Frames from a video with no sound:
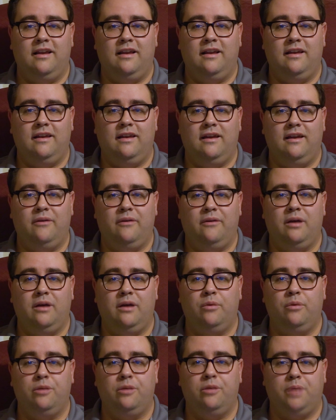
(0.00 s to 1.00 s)
Now,
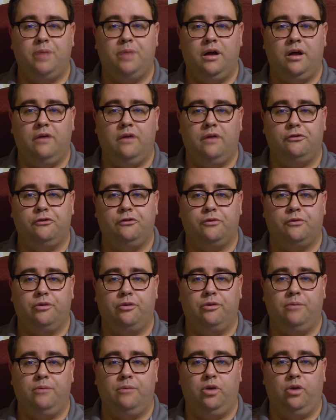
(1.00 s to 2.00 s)
I want to pause
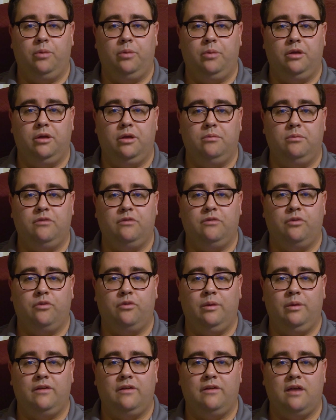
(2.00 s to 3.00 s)
for a moment before
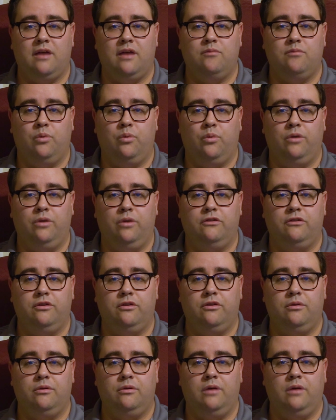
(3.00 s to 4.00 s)
we dive more
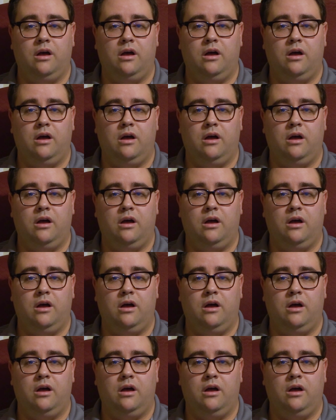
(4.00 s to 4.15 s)
into